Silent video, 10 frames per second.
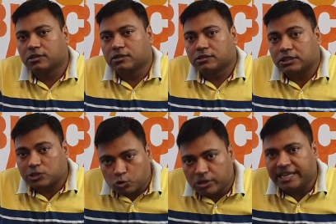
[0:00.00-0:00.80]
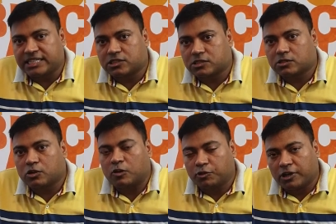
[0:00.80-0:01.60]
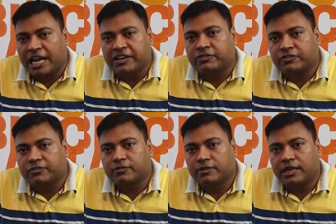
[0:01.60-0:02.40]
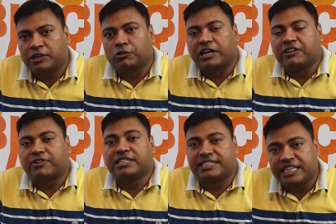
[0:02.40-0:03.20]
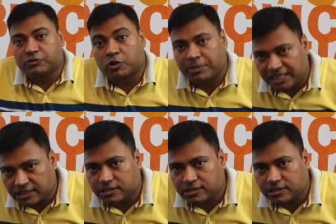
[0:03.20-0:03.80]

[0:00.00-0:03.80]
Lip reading: Just 2 days of your life and your life can change for better.